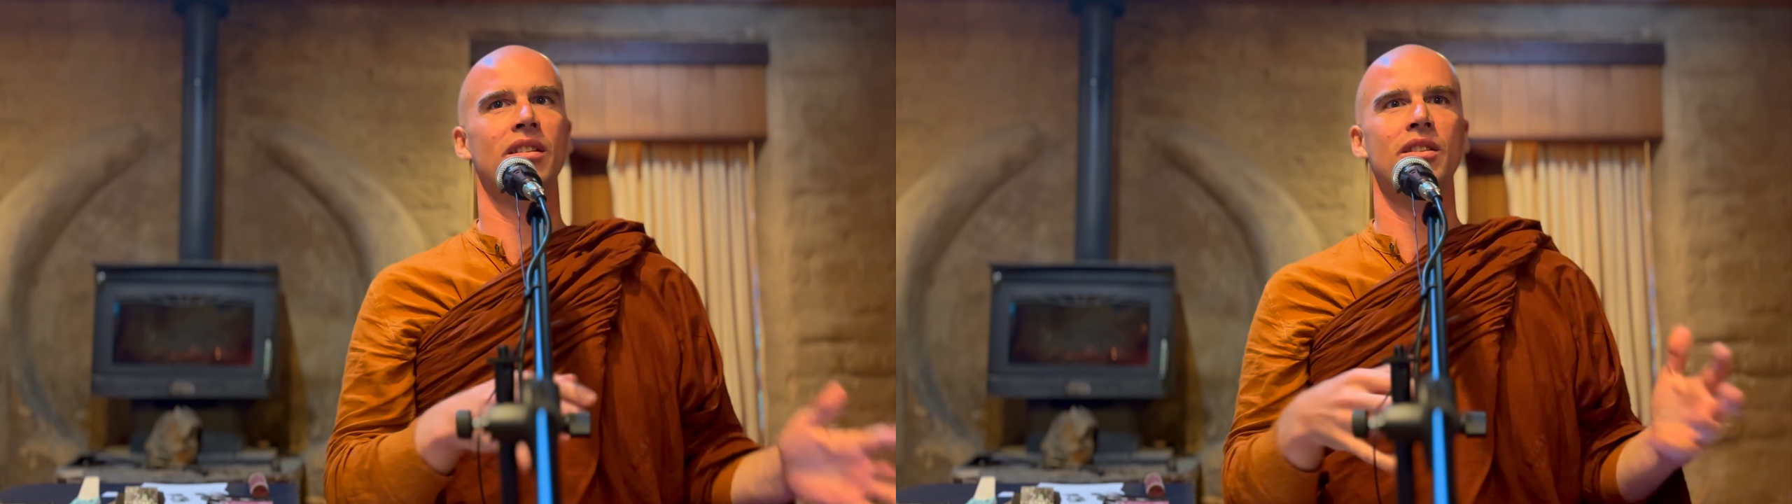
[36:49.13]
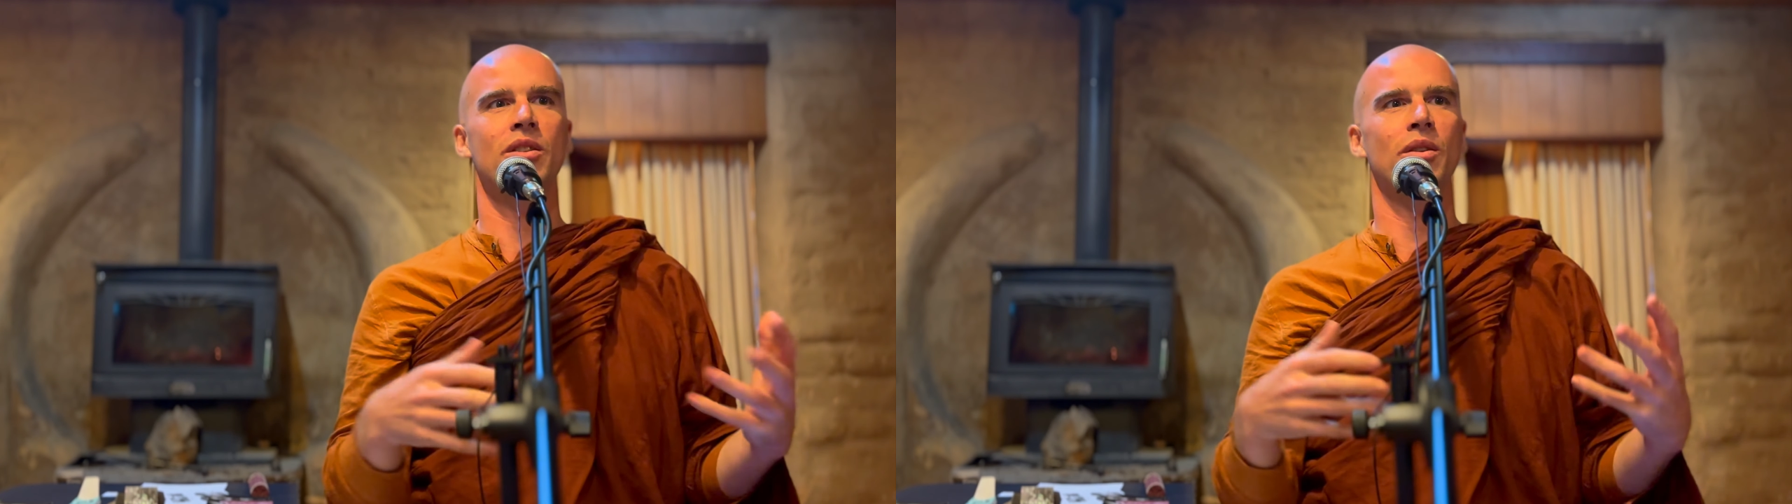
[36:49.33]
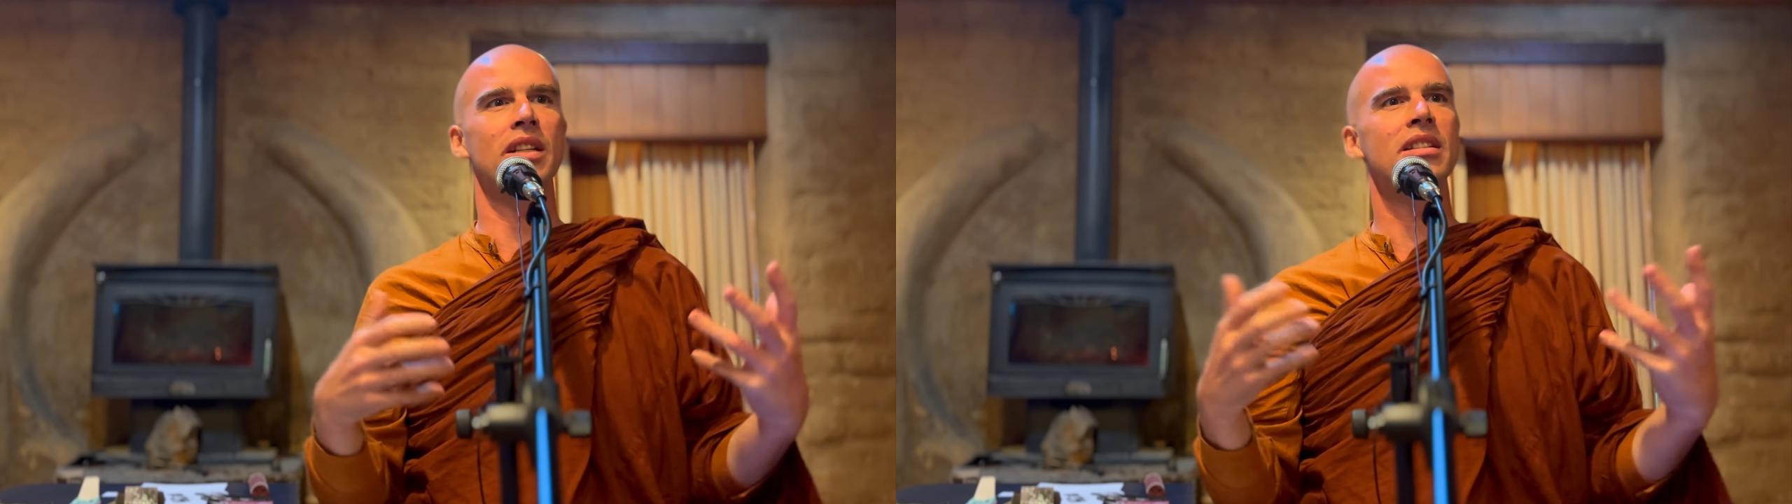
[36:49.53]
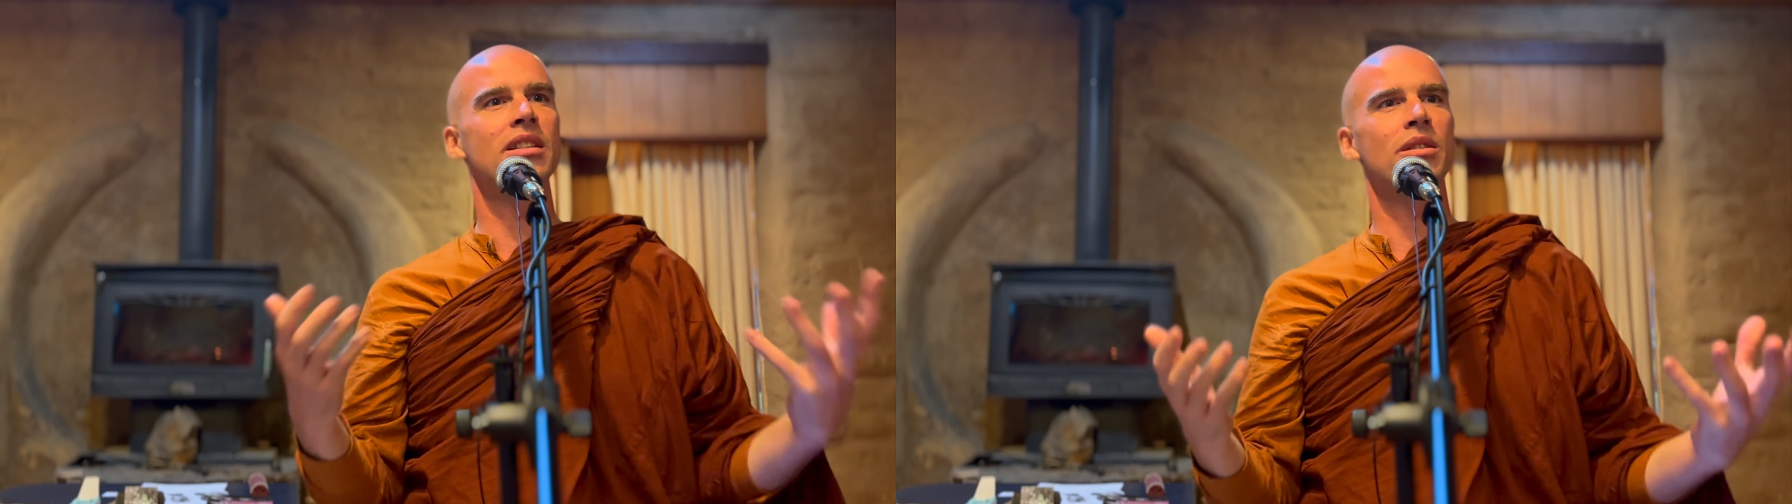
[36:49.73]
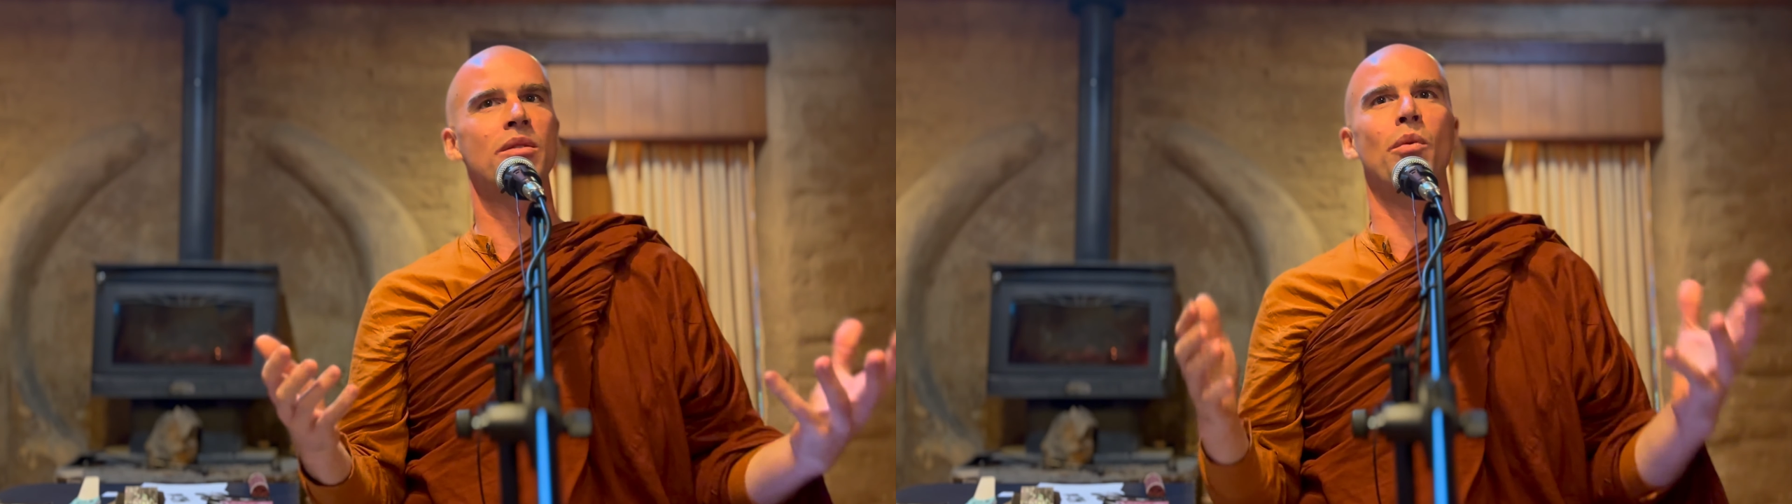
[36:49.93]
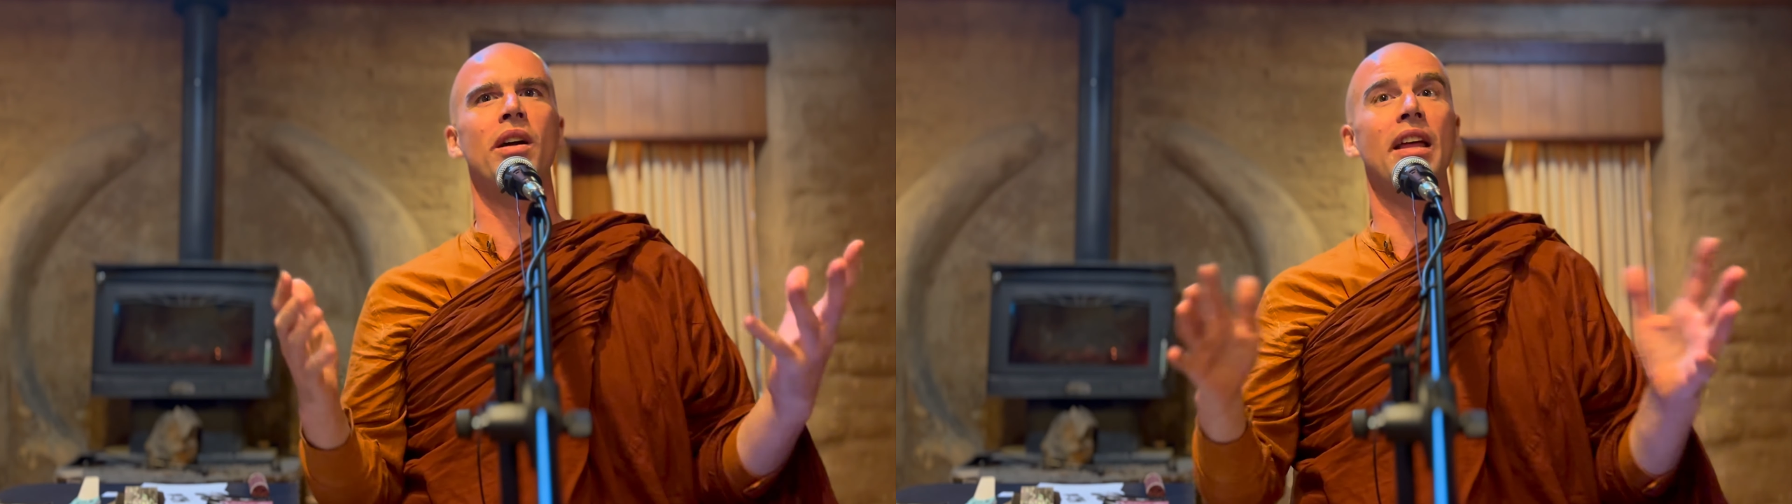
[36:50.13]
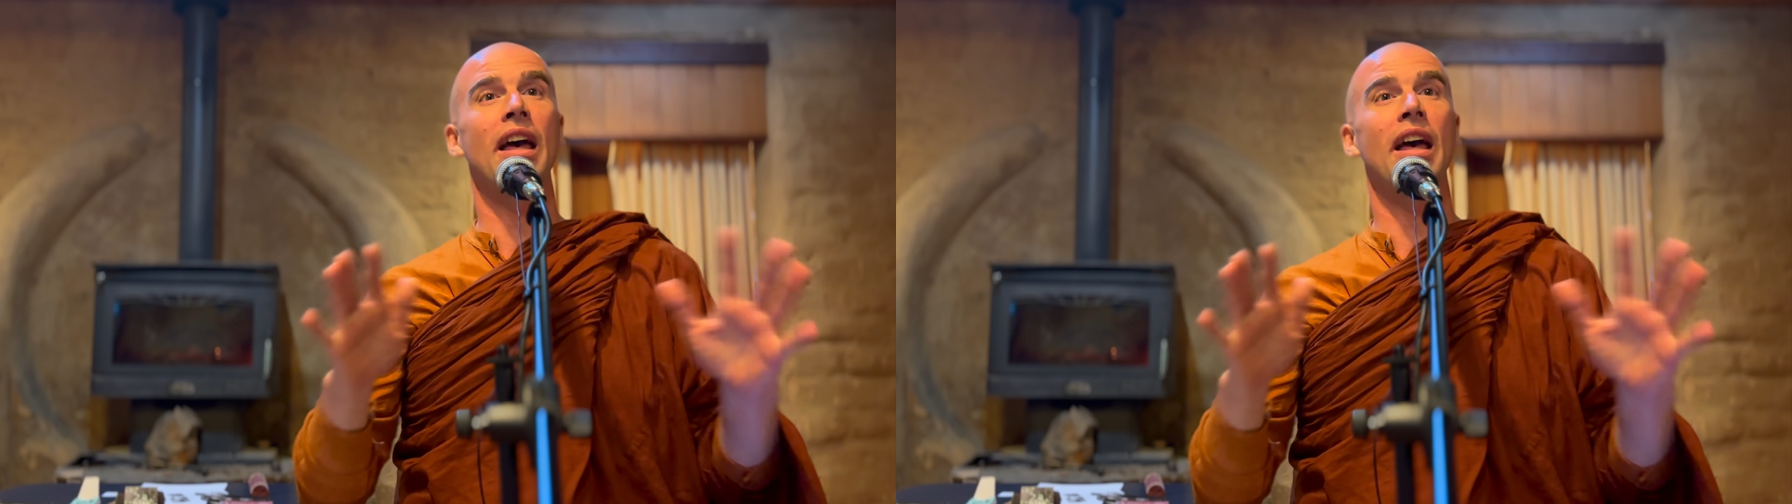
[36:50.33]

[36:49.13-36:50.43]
so this is what